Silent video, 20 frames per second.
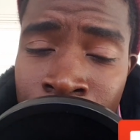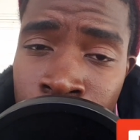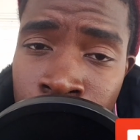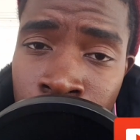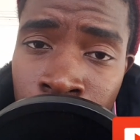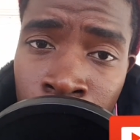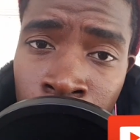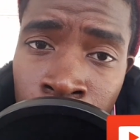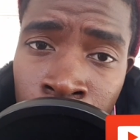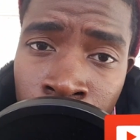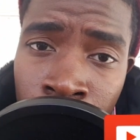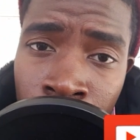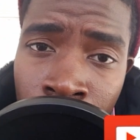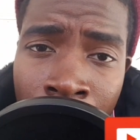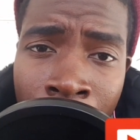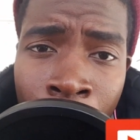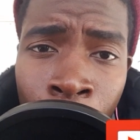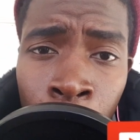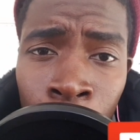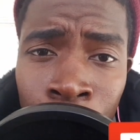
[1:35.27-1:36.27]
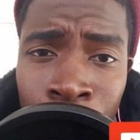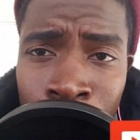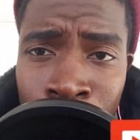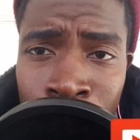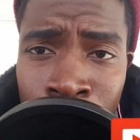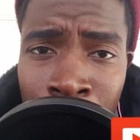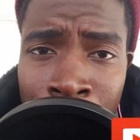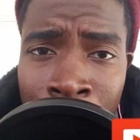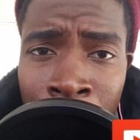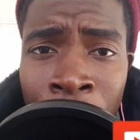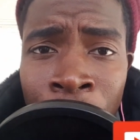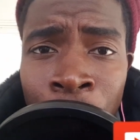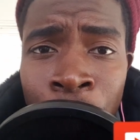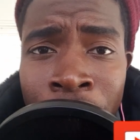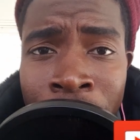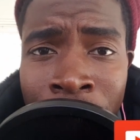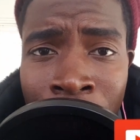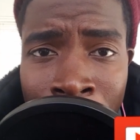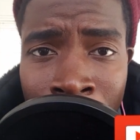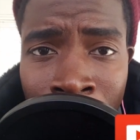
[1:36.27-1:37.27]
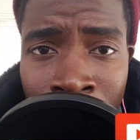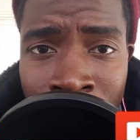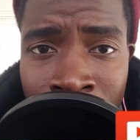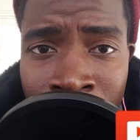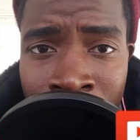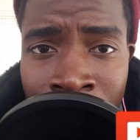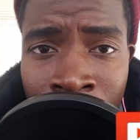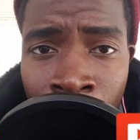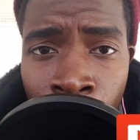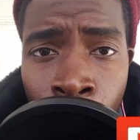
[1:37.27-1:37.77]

So I want you to tell me, what do you think about that?